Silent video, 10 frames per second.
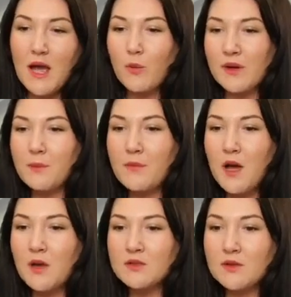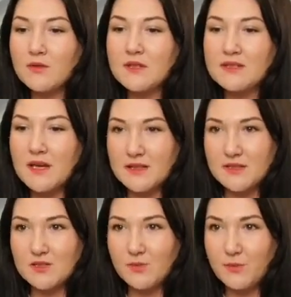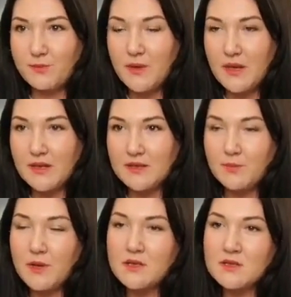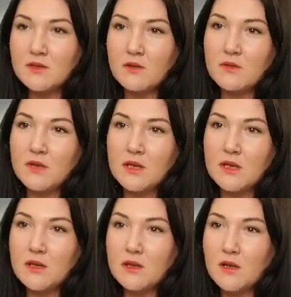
when amount of the taxes to be paid depends on the